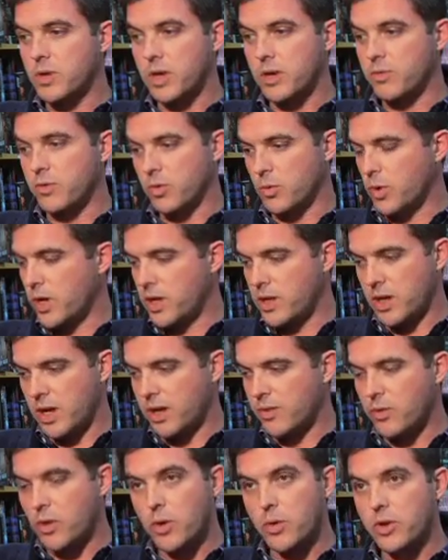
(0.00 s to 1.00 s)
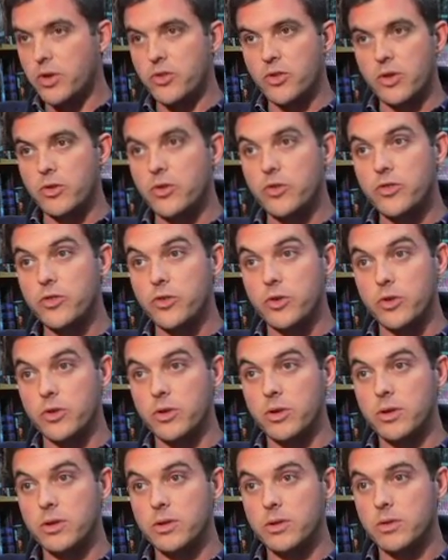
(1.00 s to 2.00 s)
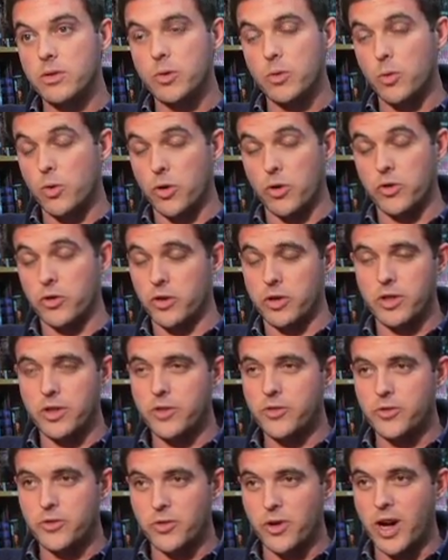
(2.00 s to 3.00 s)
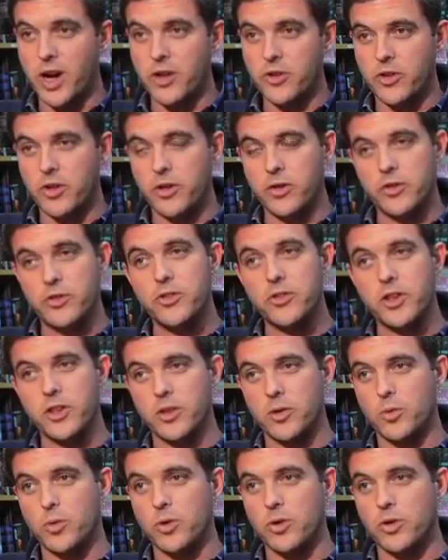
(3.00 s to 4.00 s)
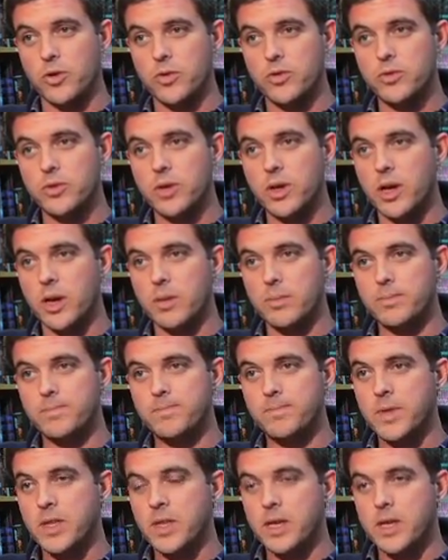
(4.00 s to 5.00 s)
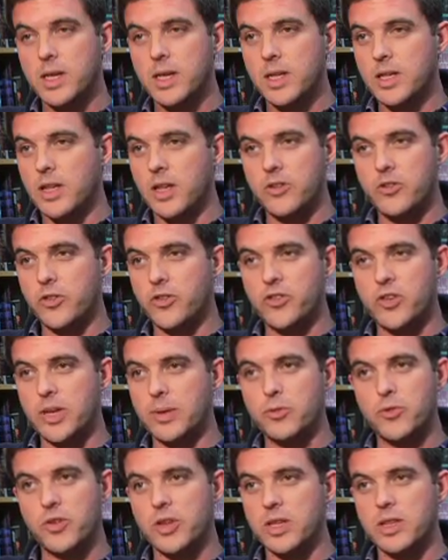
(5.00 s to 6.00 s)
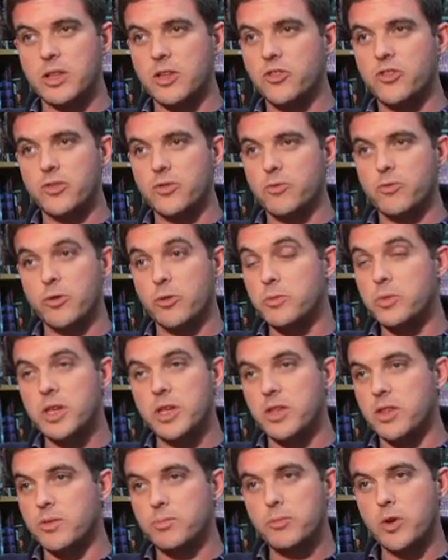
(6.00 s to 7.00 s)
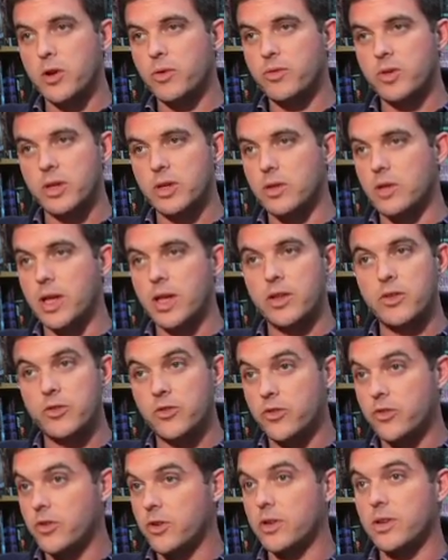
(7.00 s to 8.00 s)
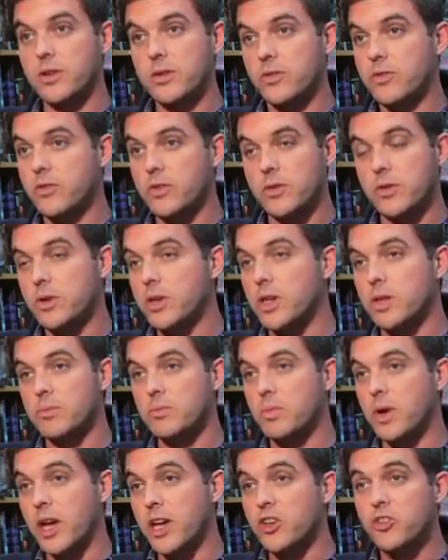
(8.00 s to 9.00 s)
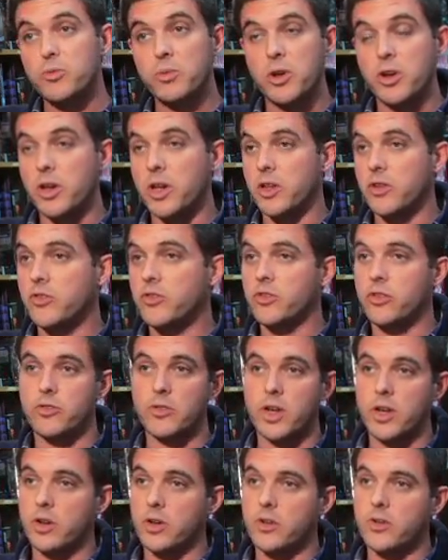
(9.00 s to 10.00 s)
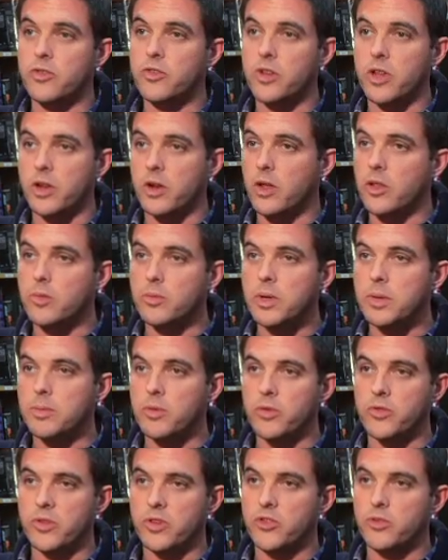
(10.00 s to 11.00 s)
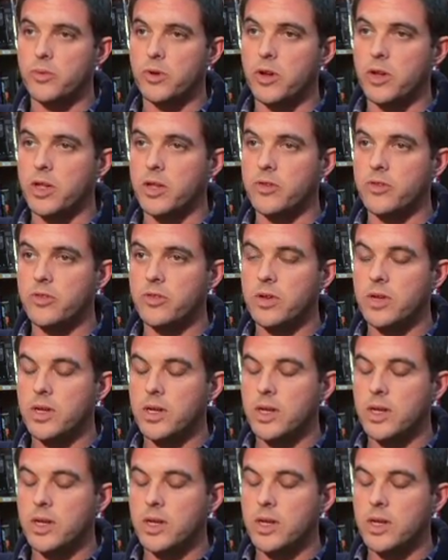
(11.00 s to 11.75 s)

kind of the way that I've always understood the world, or at least tried to understand the world. It just seems like that's, for me, the perfect lens to look at my experience, to try to understand other people's experience.